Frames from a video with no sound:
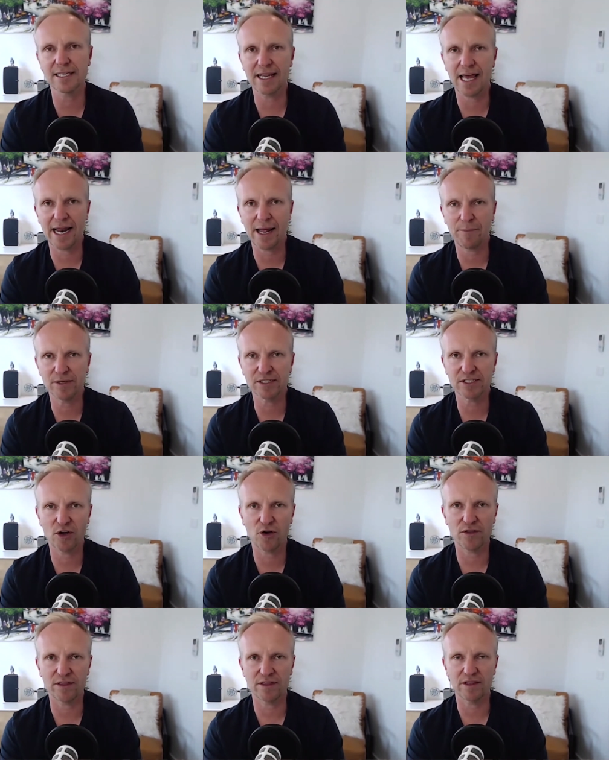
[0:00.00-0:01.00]
in that
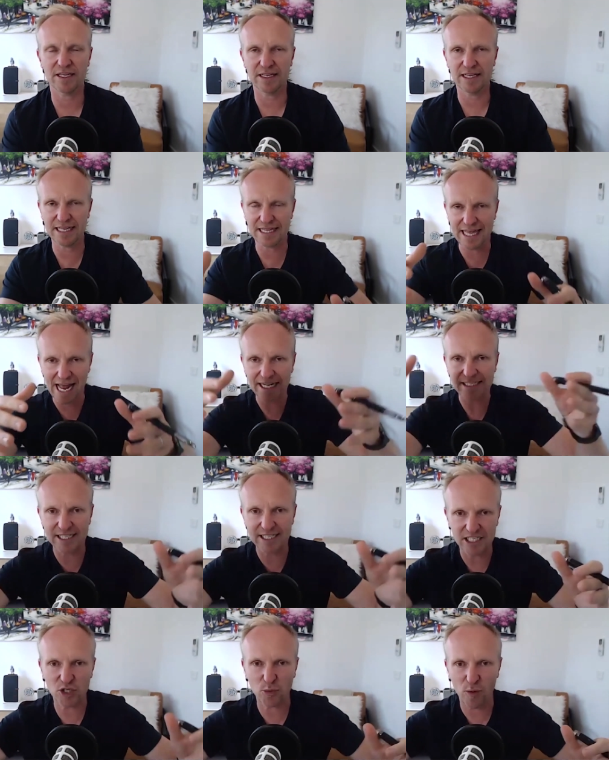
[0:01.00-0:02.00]
episode, in that
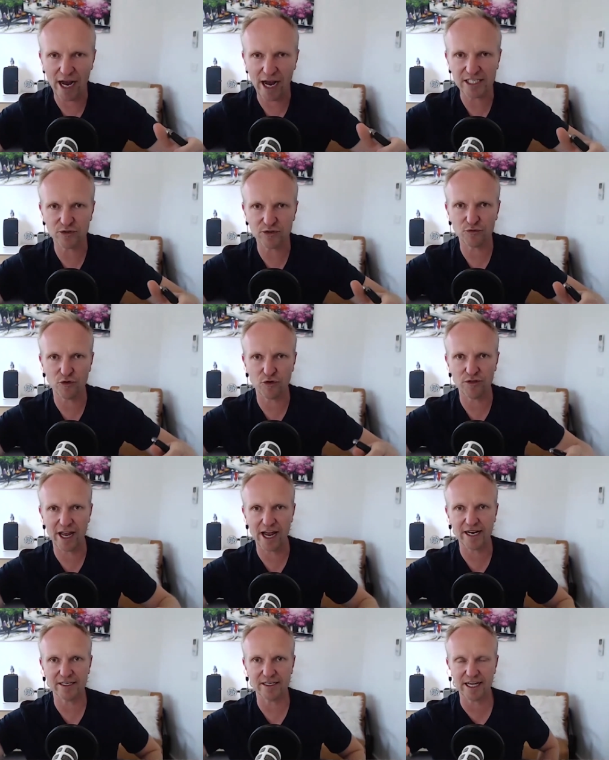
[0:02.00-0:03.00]
situation through
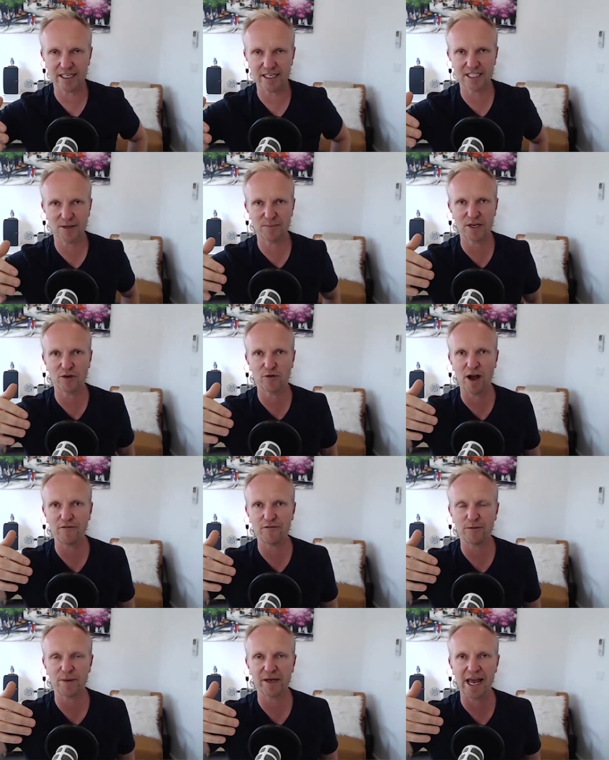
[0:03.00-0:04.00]
there, that to be great
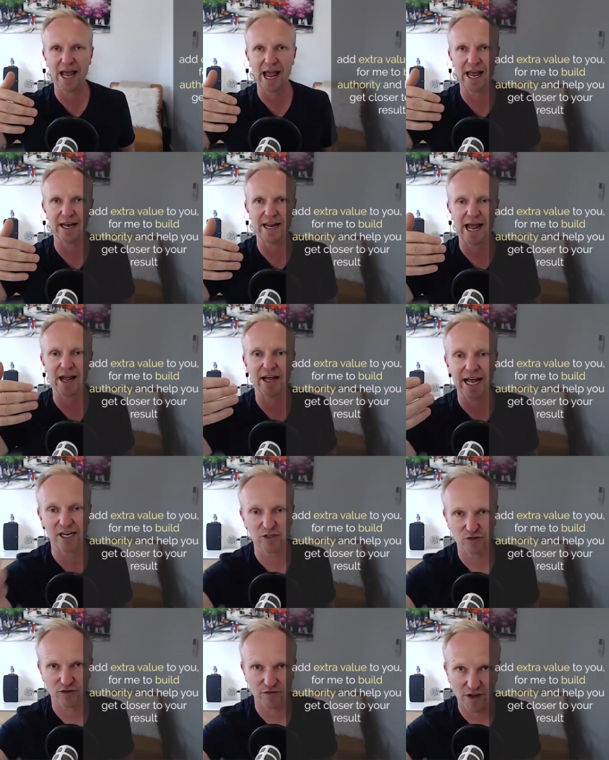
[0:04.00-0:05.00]
for me to add
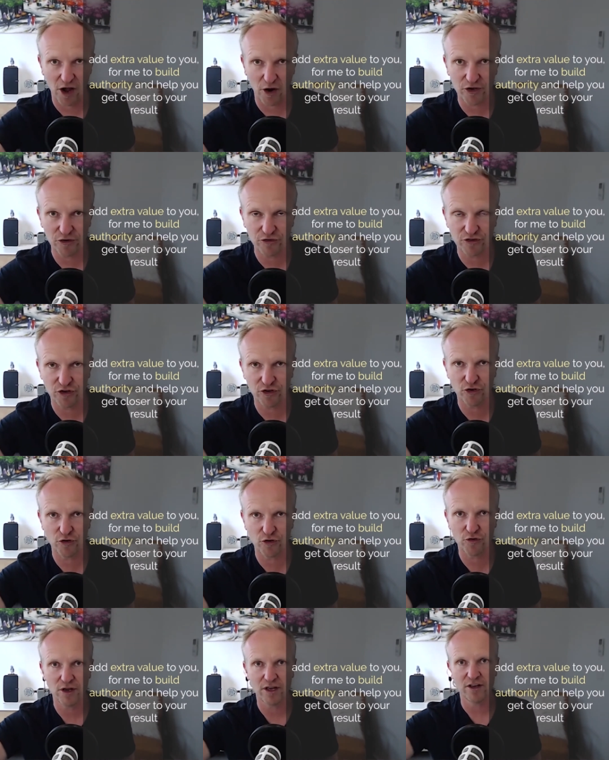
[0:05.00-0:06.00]
extra value to
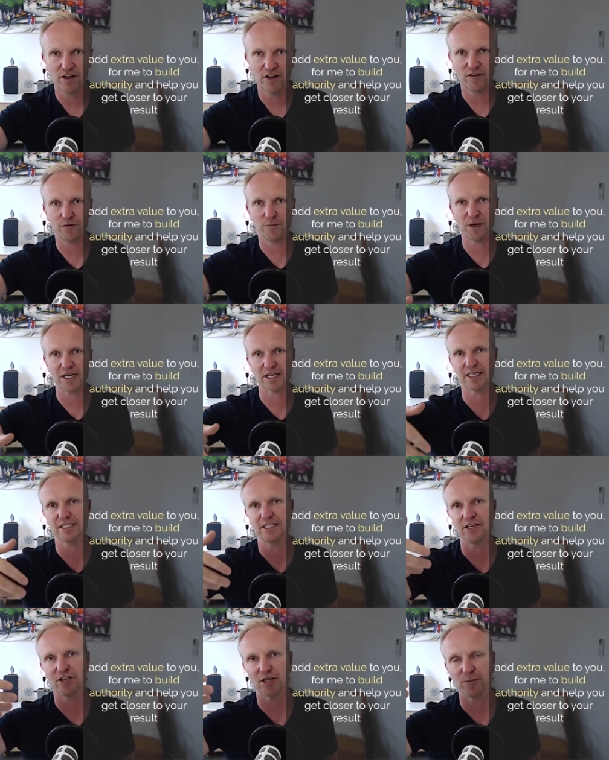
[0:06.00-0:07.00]
you, for me to
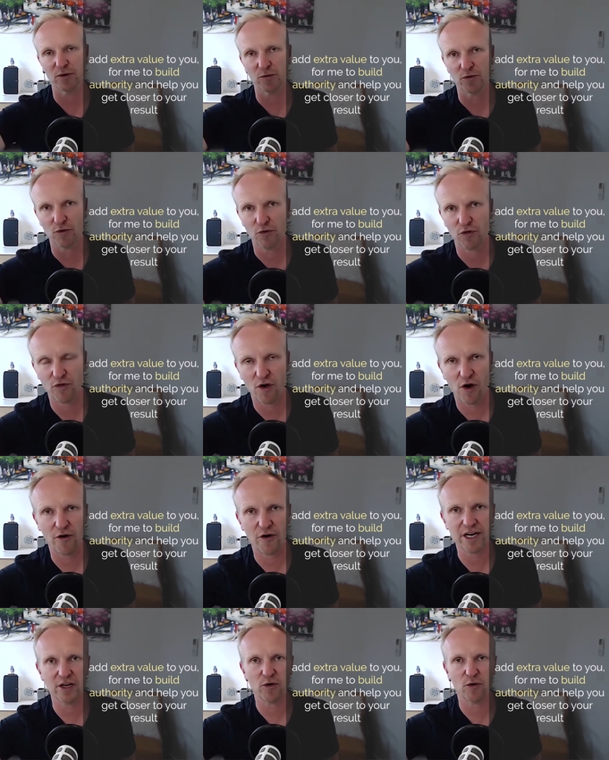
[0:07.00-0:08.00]
continue to build
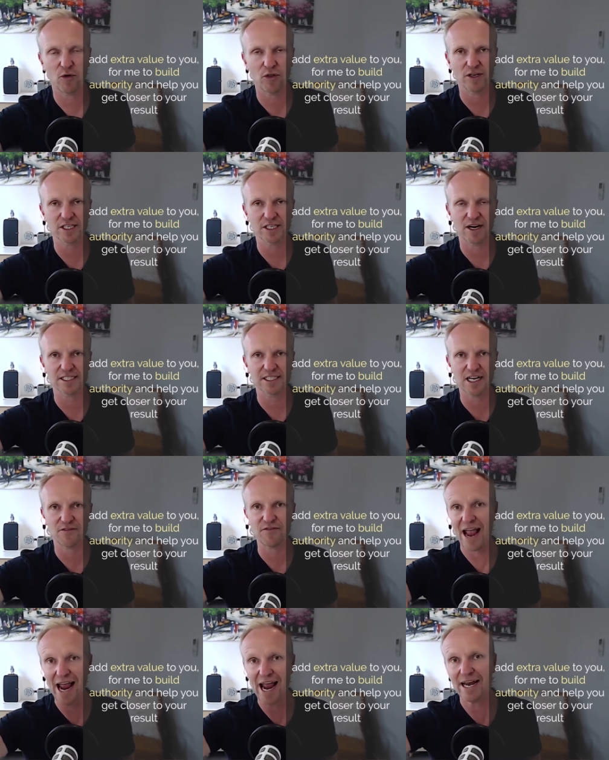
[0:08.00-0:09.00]
authority, all those kind of stuff,
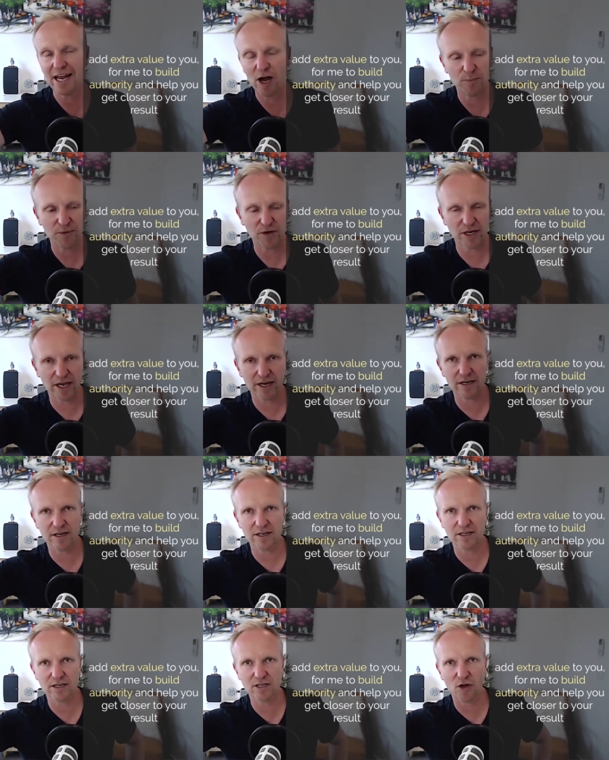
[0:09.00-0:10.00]
and help you get
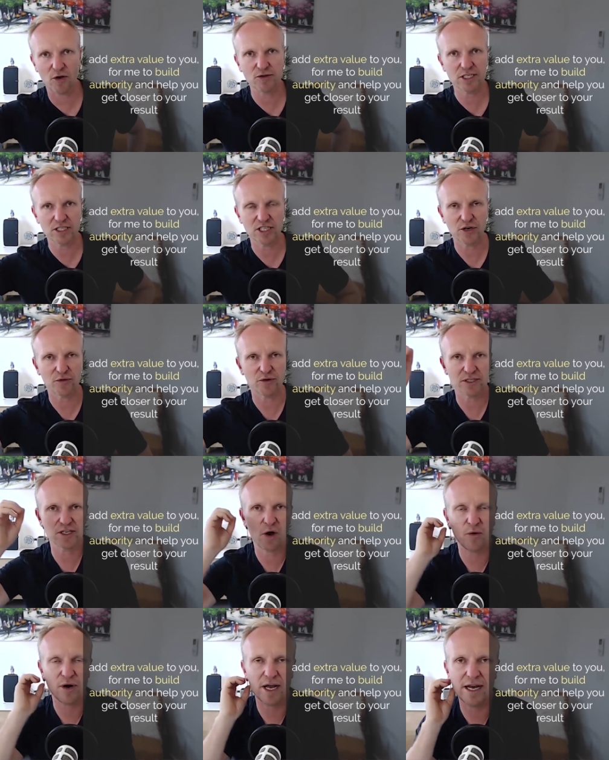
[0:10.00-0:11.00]
closer to your
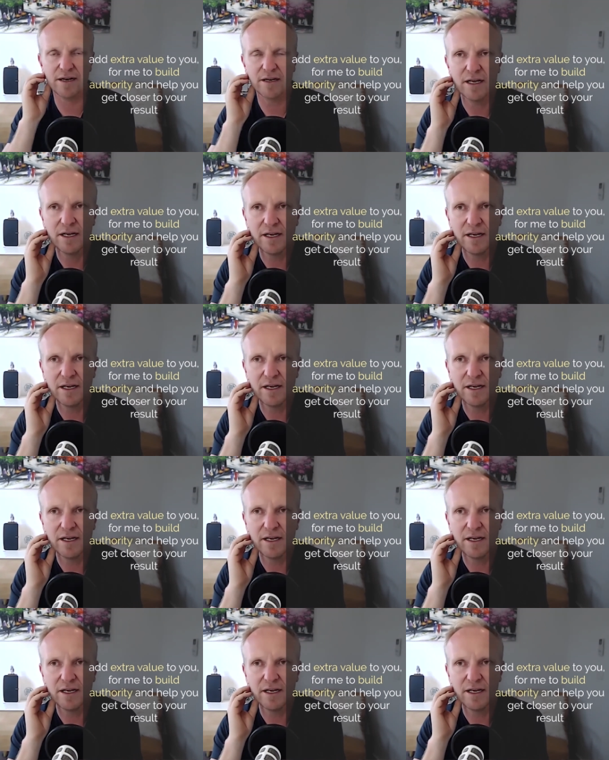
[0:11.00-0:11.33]
result. And